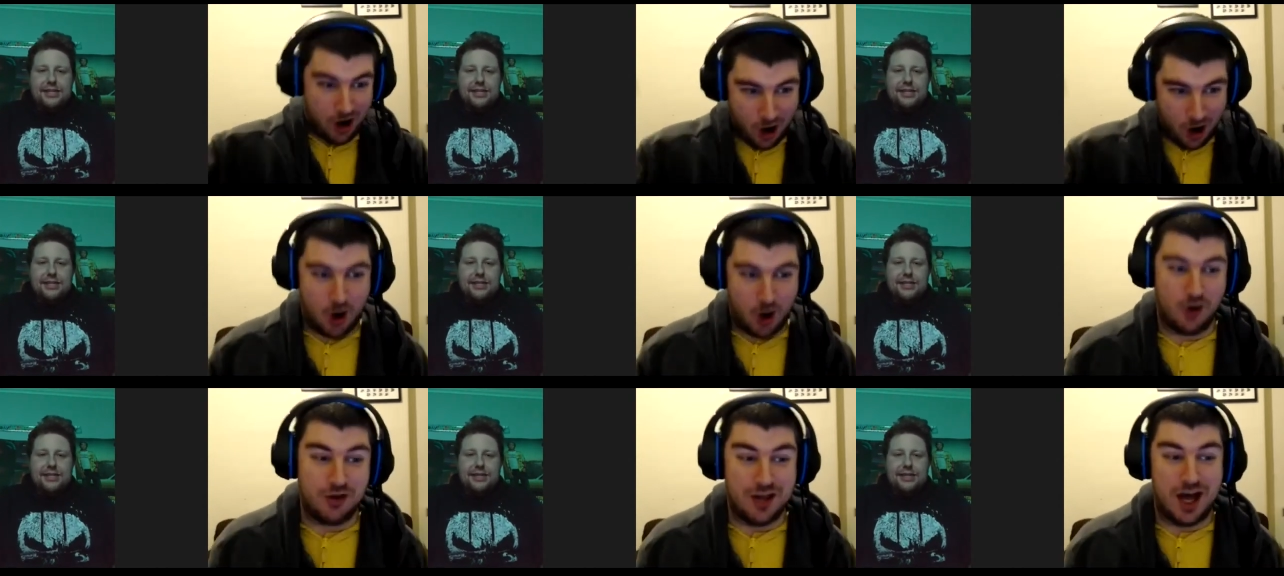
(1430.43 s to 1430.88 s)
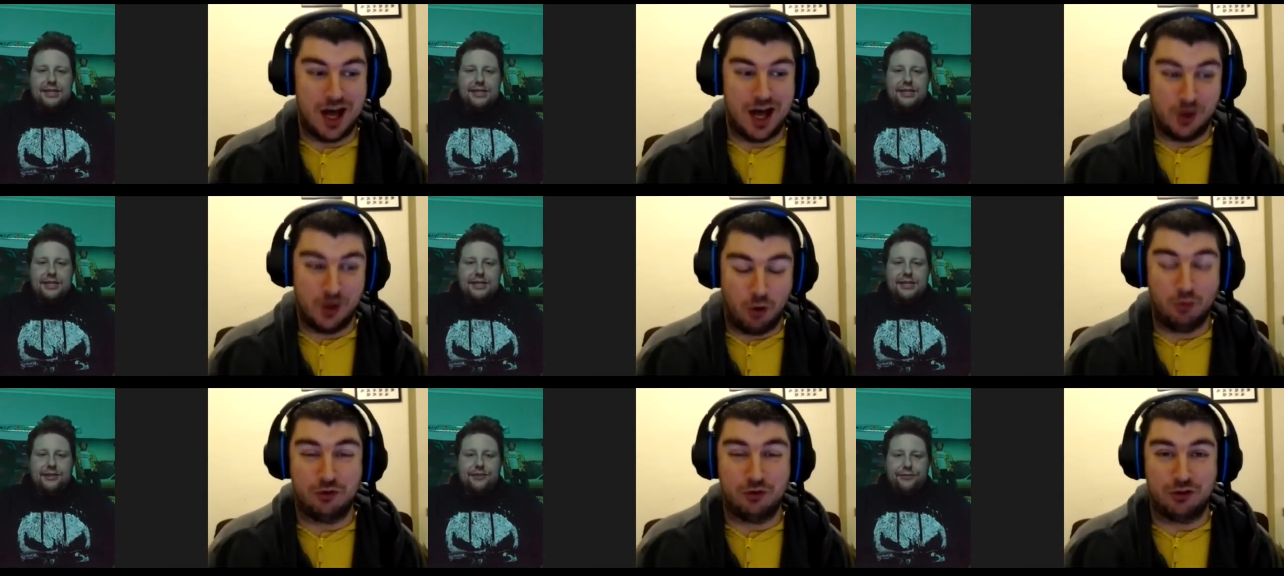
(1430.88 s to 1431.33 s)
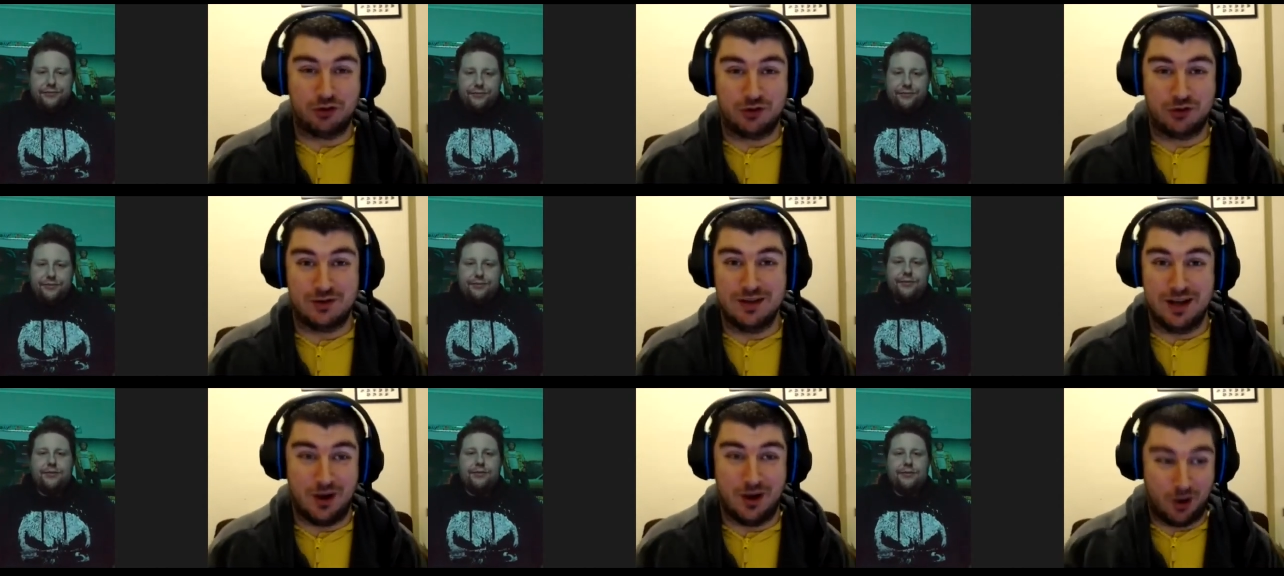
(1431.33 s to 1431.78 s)
Speaker 1: on an old
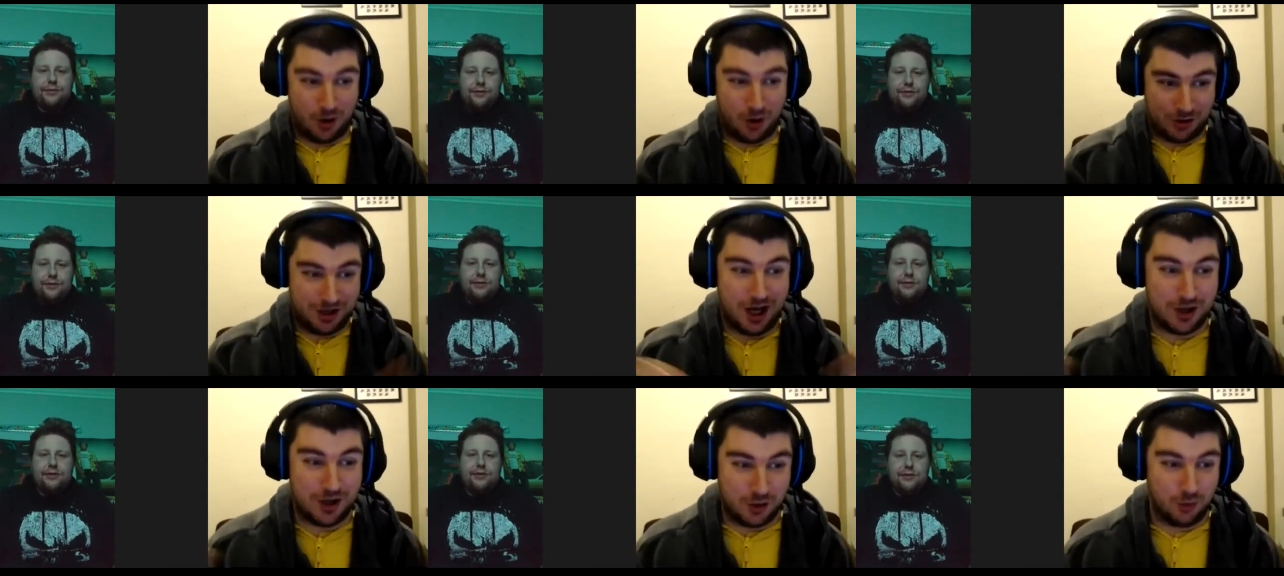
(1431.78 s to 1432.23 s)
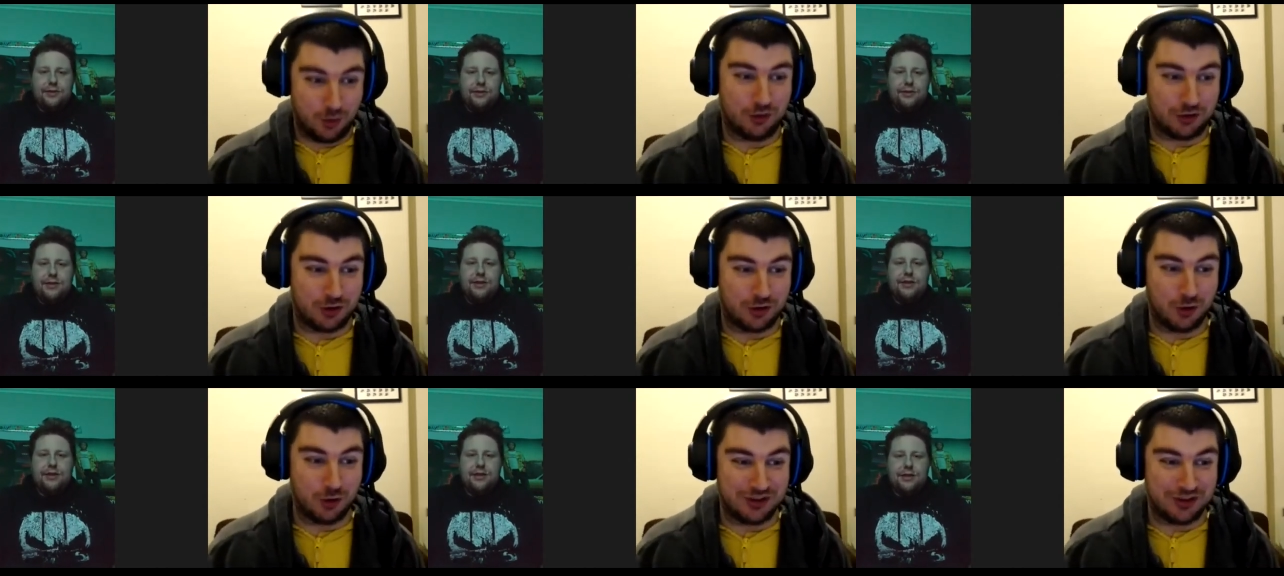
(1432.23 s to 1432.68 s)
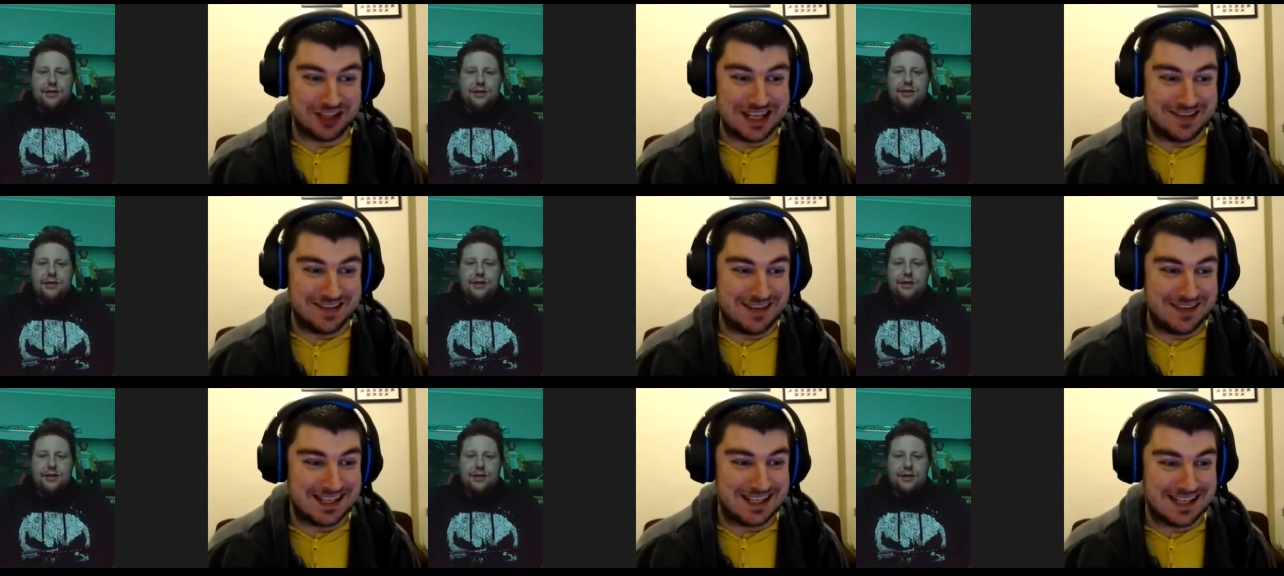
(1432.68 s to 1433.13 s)
on an old school
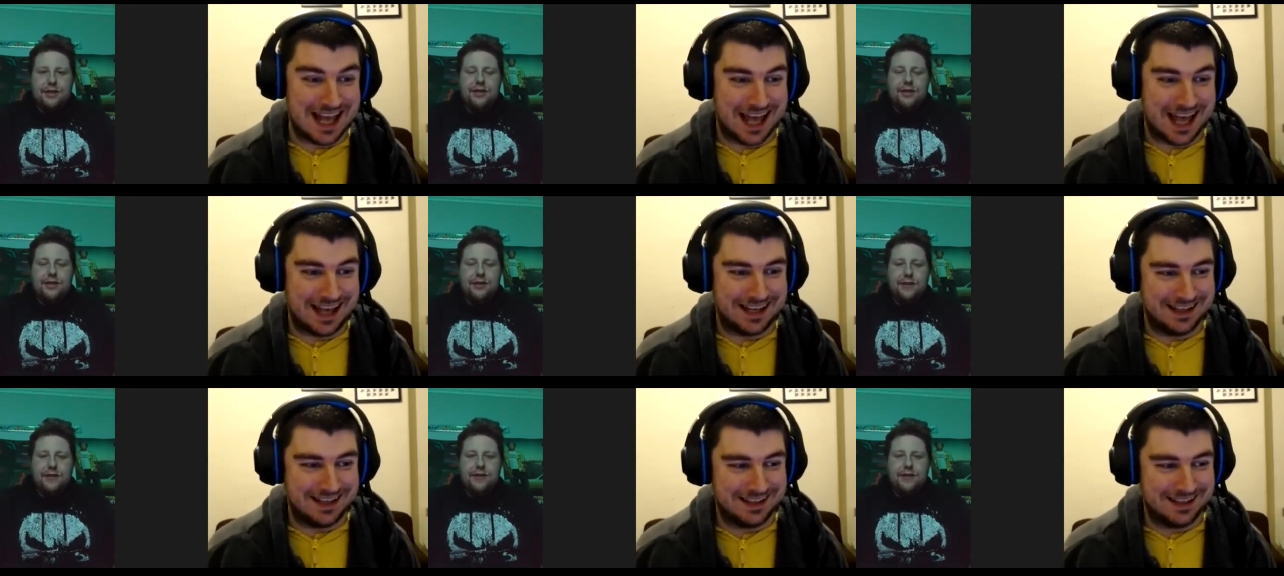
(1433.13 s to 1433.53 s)
TV set.